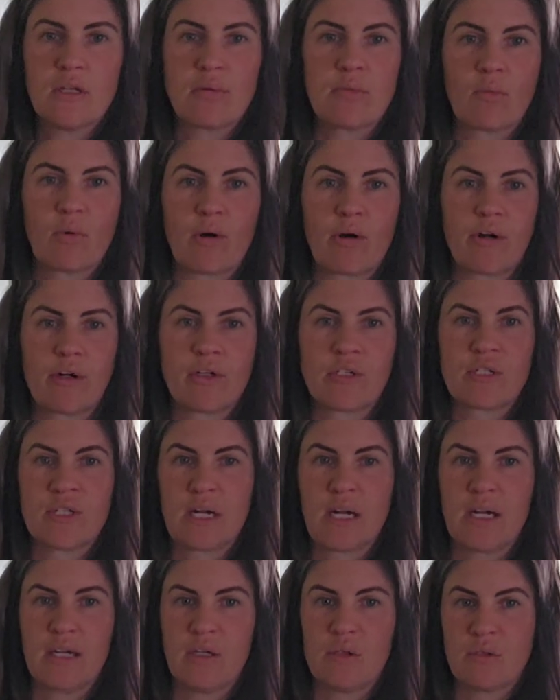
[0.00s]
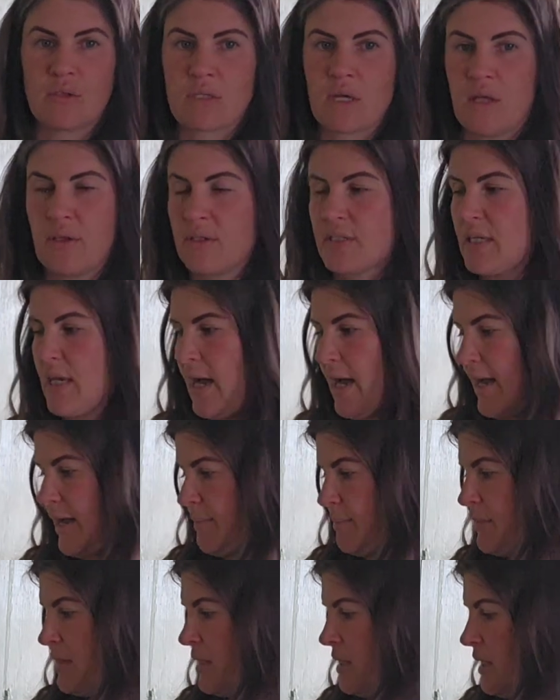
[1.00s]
and mortars that I use all the time,